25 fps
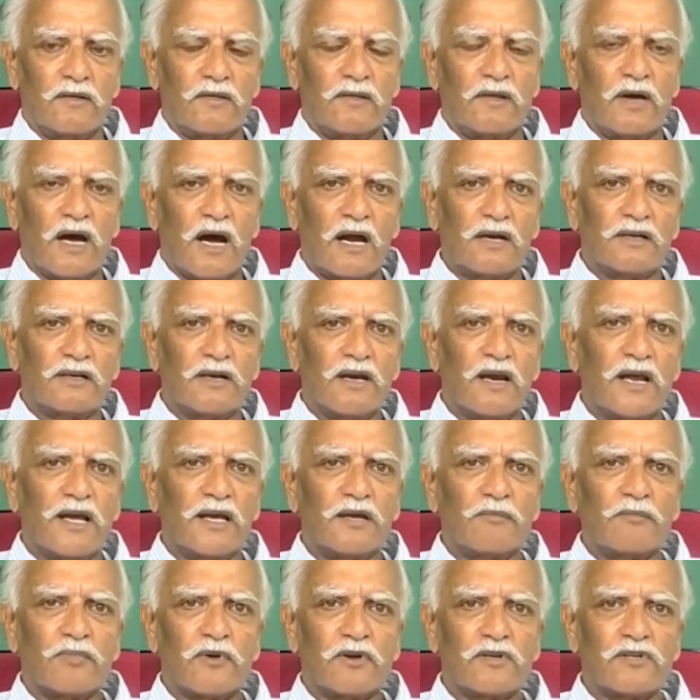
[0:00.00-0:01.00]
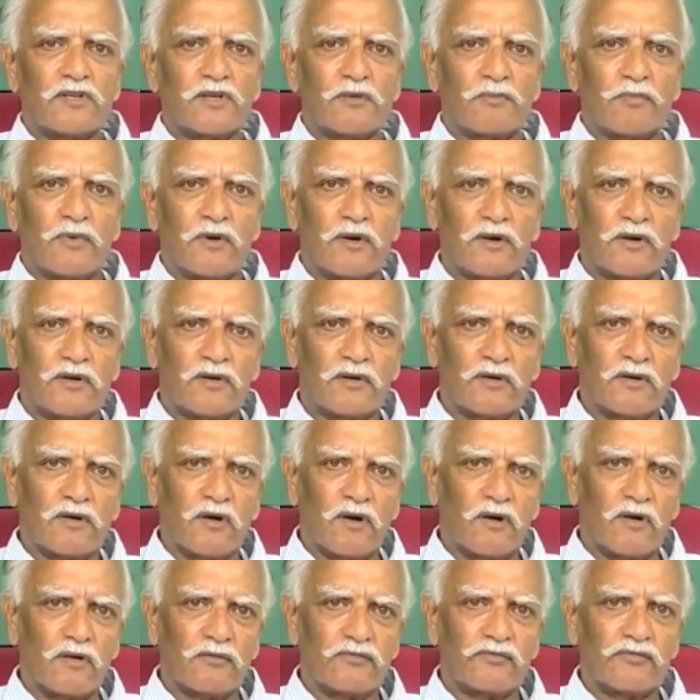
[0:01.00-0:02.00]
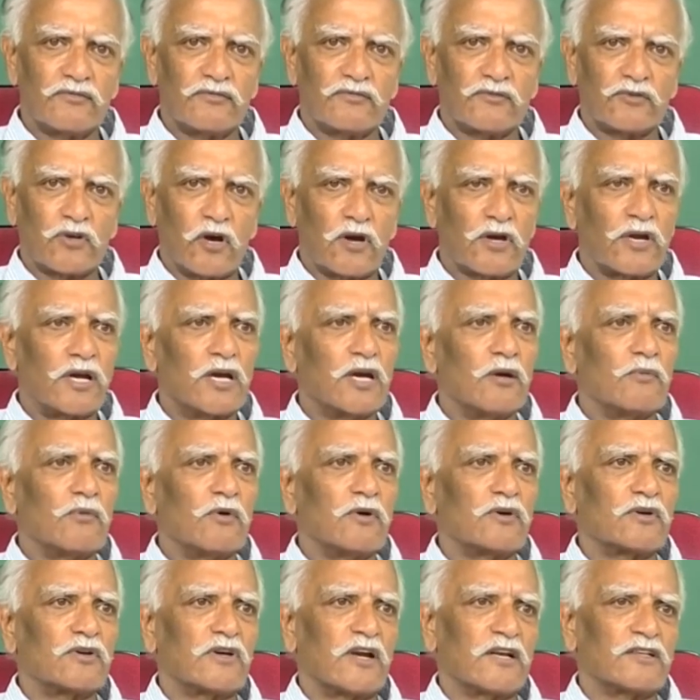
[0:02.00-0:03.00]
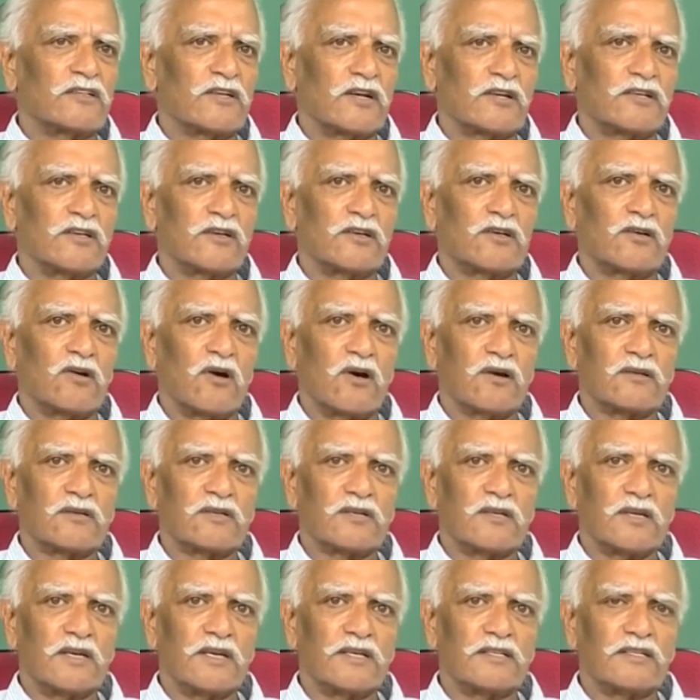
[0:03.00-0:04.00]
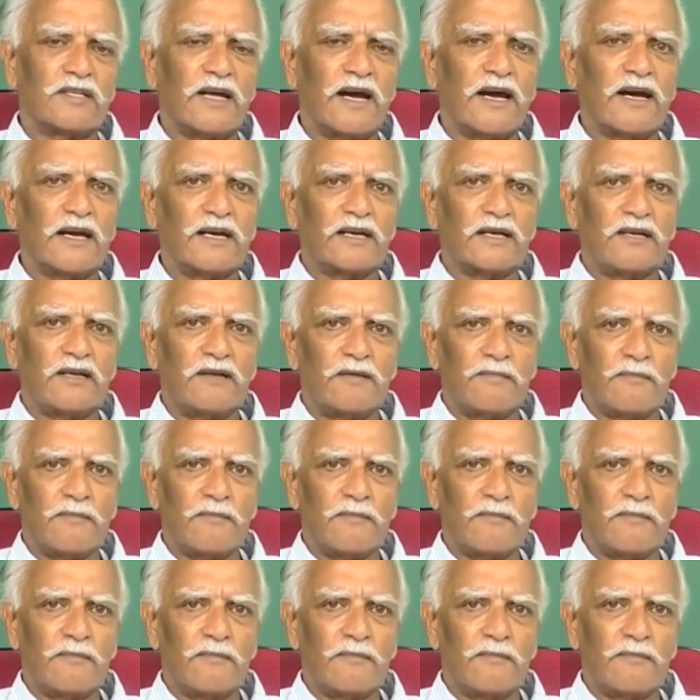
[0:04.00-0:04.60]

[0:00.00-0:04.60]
The underlying principle of talking about transaction costs is that